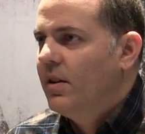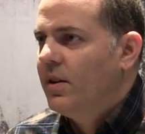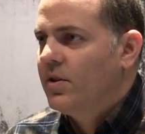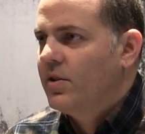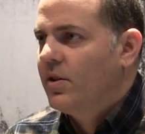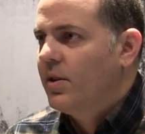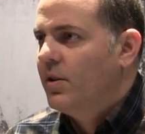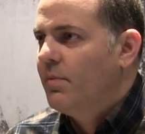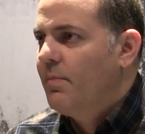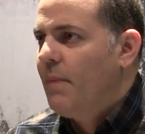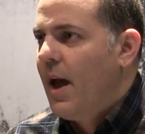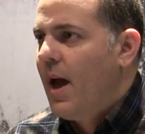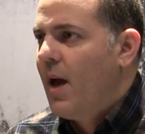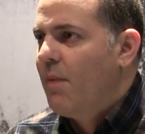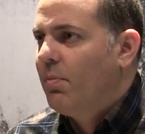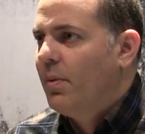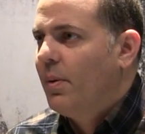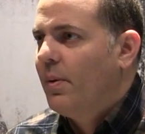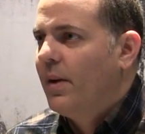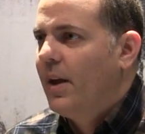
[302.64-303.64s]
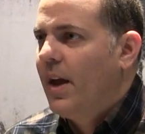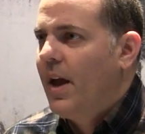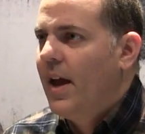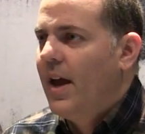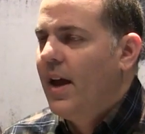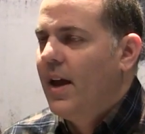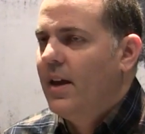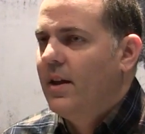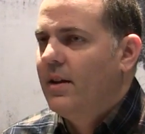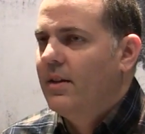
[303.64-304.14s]
a certain map
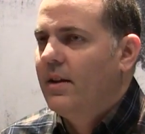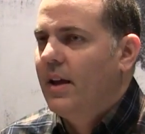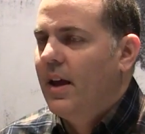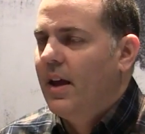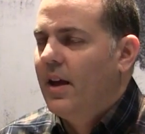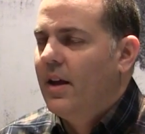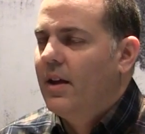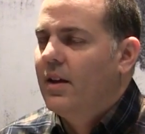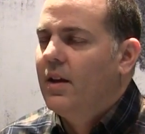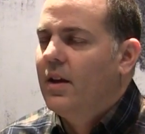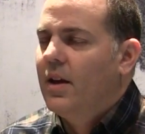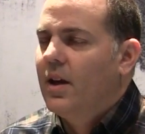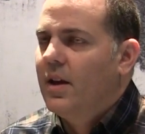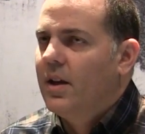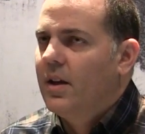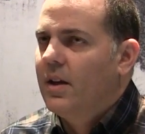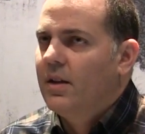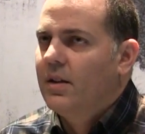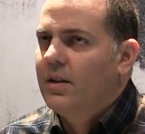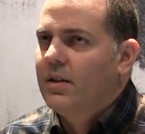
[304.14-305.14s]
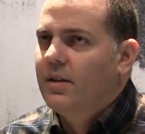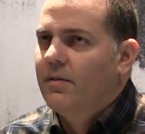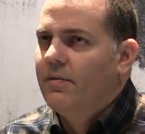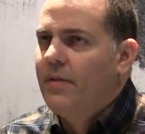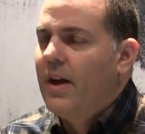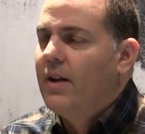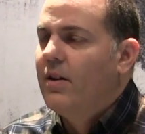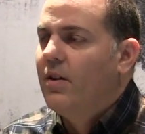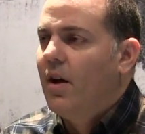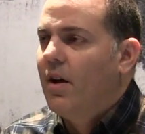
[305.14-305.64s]
and
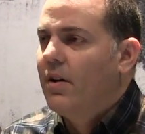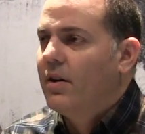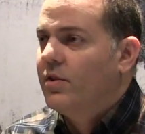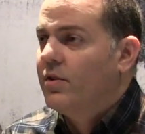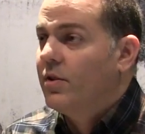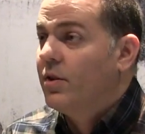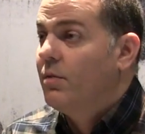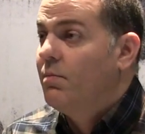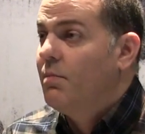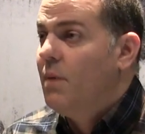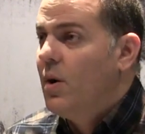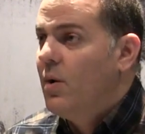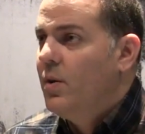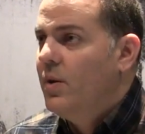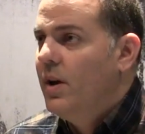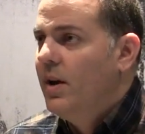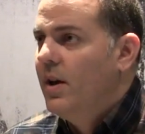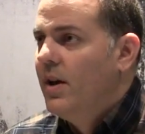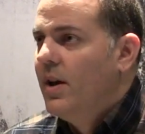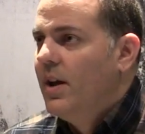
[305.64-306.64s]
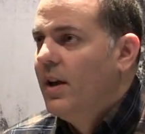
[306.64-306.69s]
defend on a certain mode.